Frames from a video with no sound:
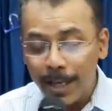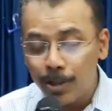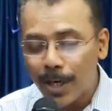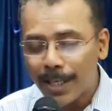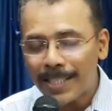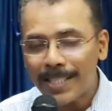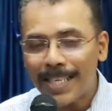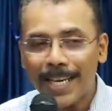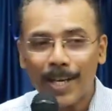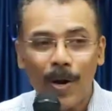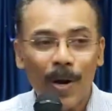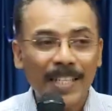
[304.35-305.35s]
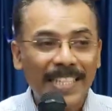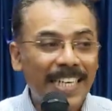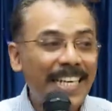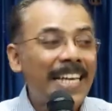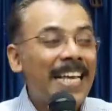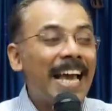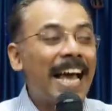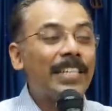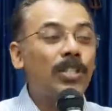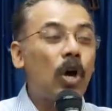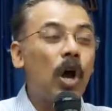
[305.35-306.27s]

Education technology has